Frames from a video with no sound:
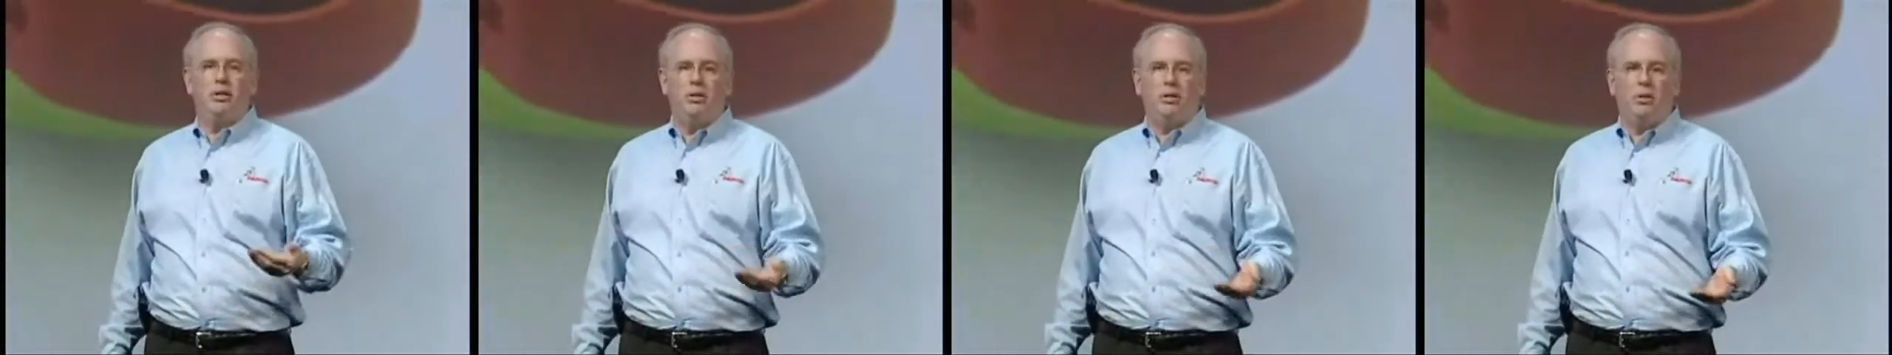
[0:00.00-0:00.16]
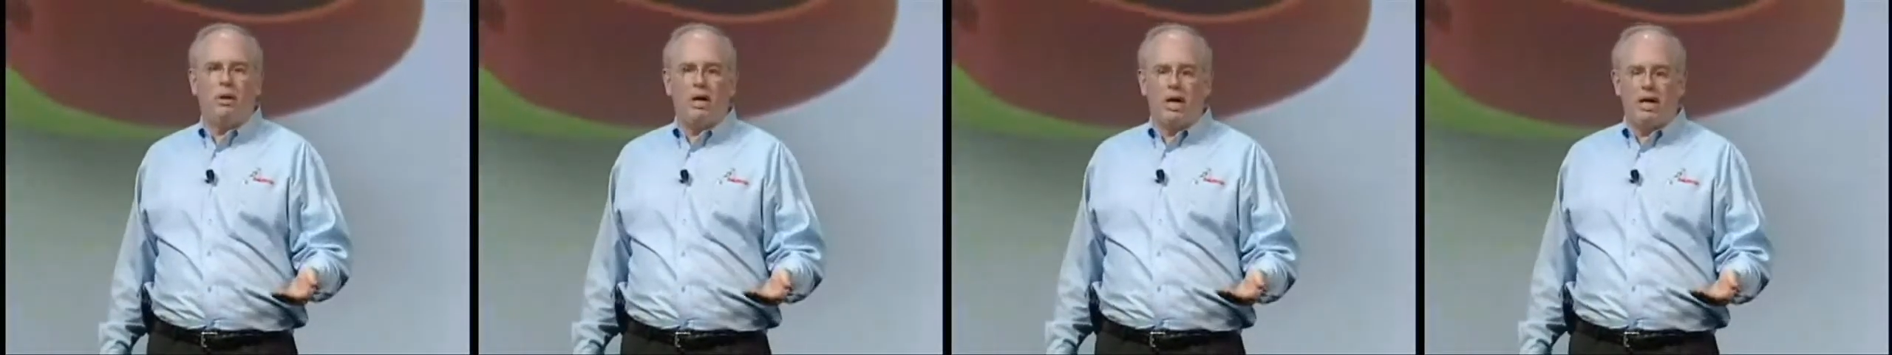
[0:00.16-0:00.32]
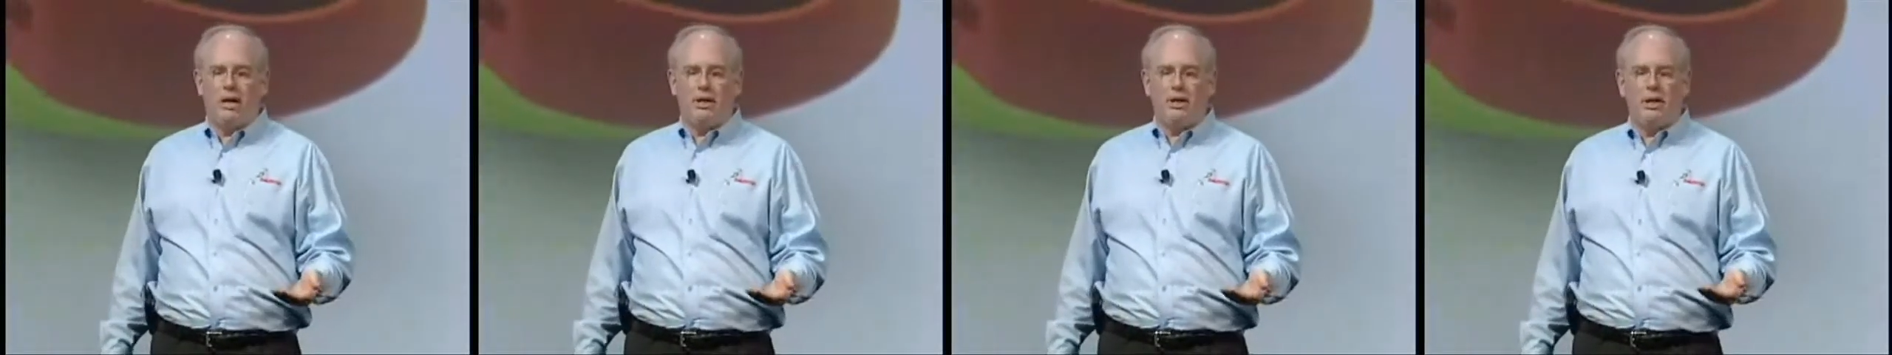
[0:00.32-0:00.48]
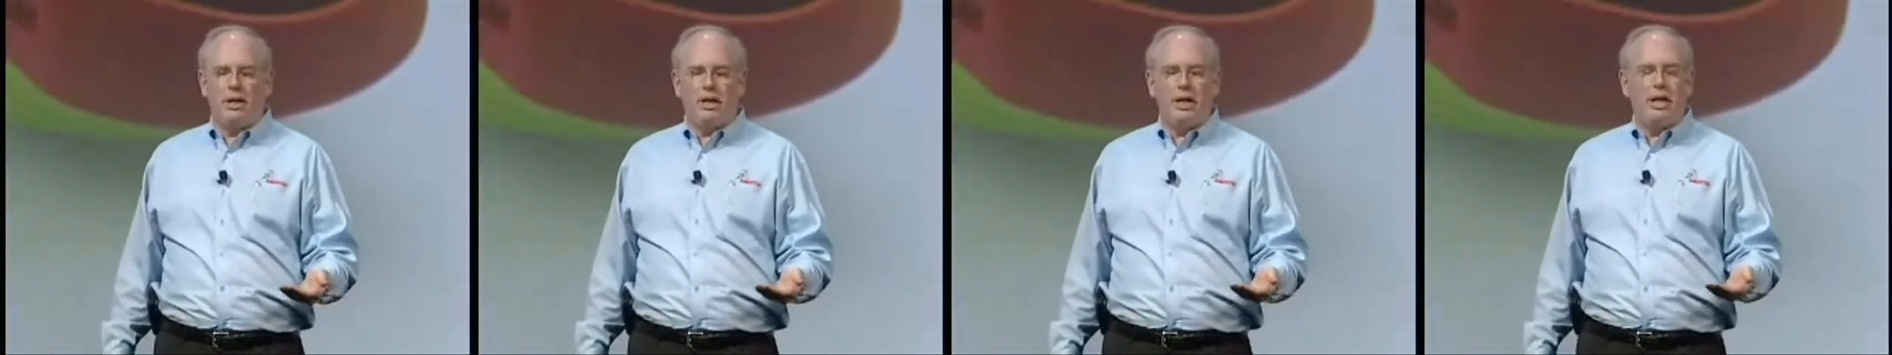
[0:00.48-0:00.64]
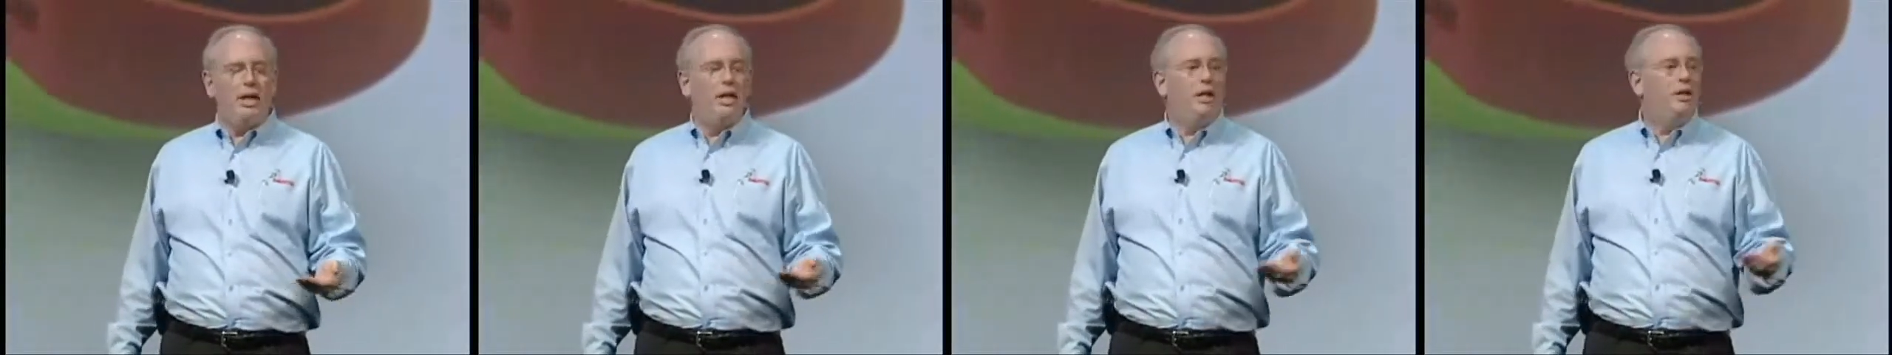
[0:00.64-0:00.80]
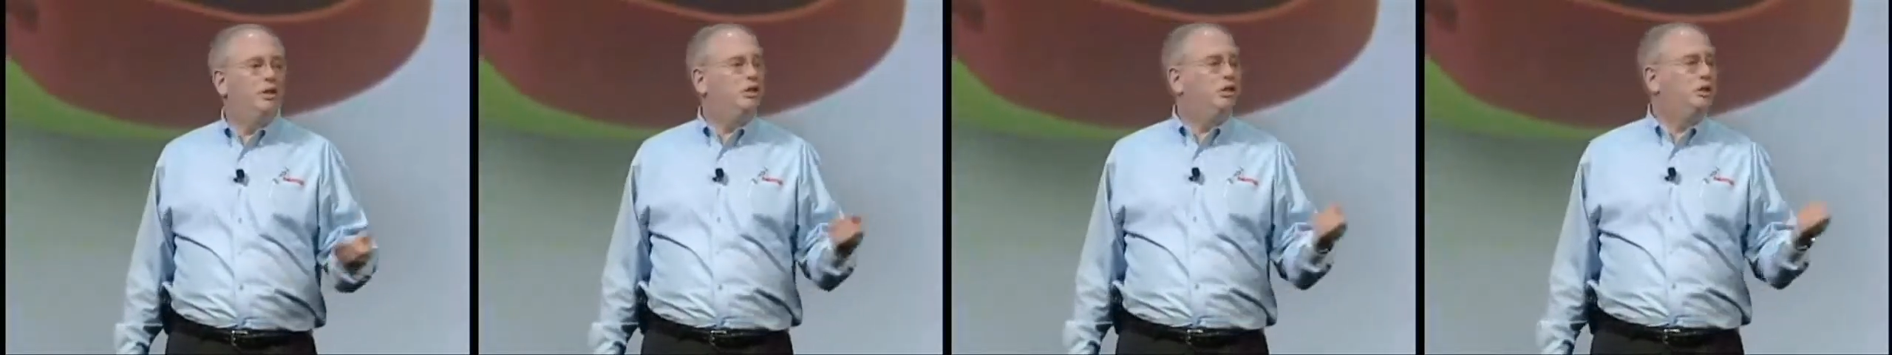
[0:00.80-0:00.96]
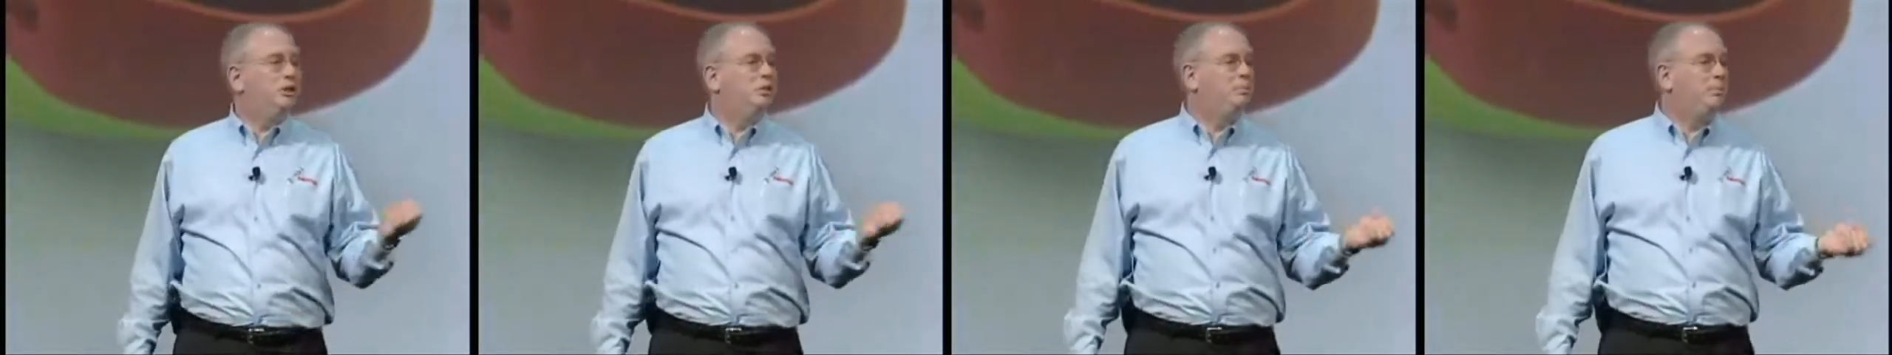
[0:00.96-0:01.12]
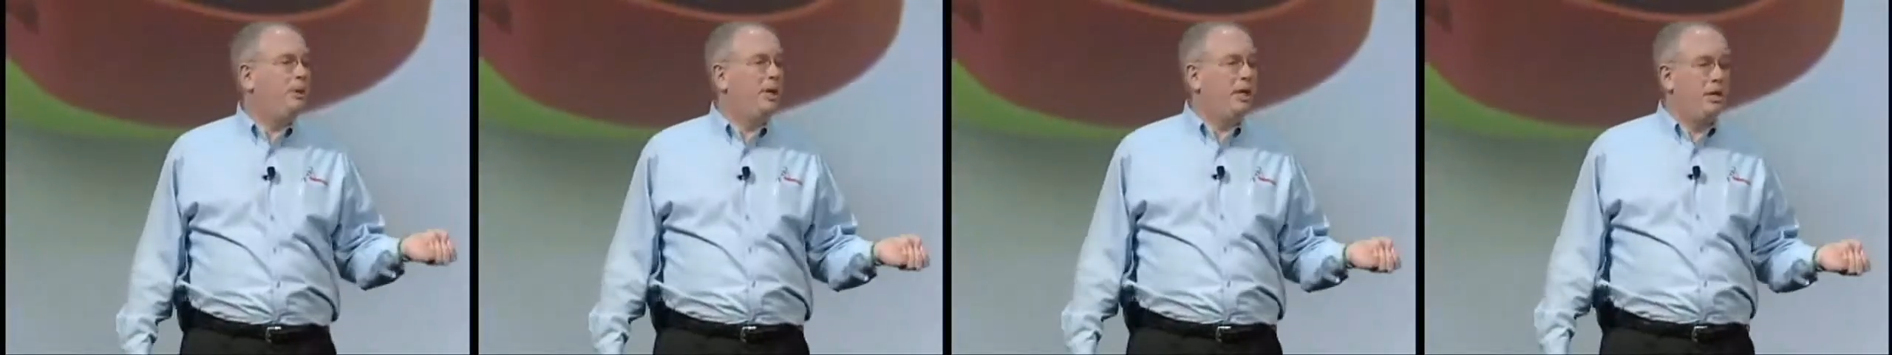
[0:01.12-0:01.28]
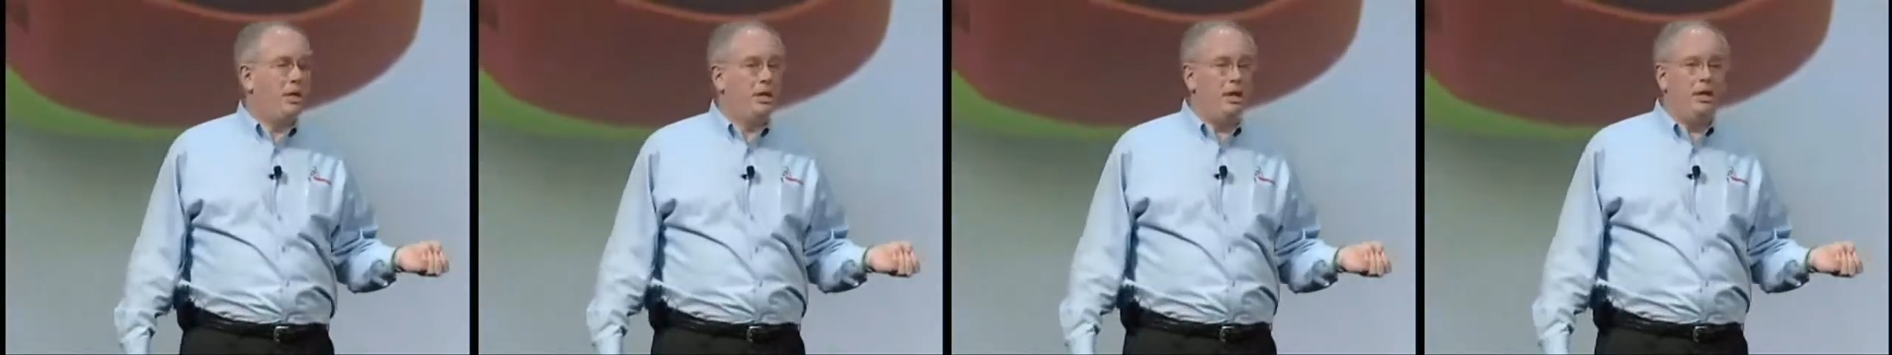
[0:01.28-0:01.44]
quality,
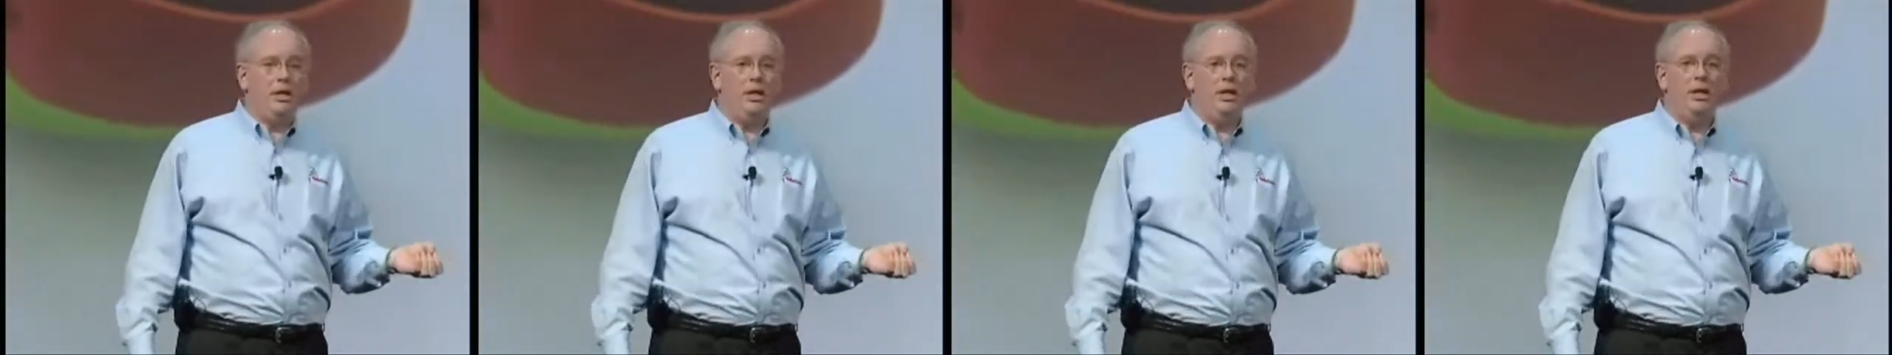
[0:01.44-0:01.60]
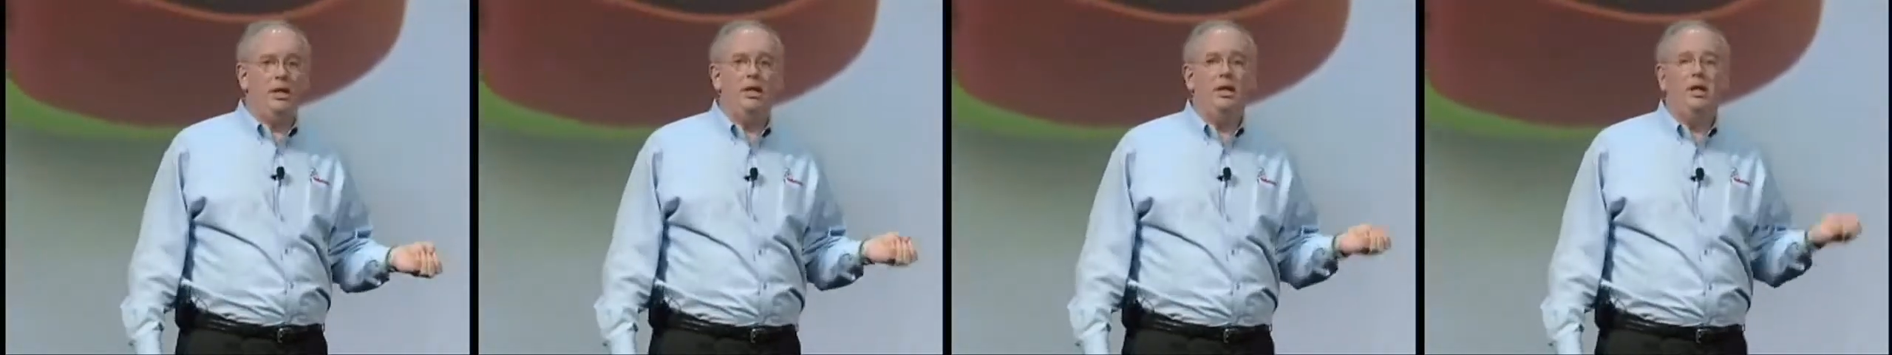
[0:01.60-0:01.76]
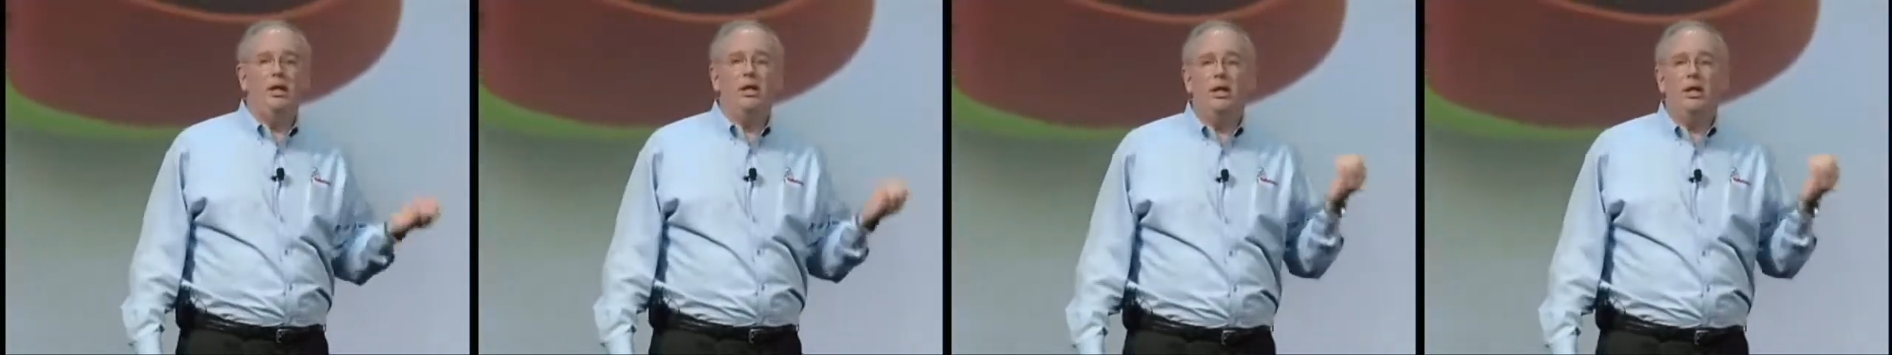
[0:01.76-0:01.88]
speed,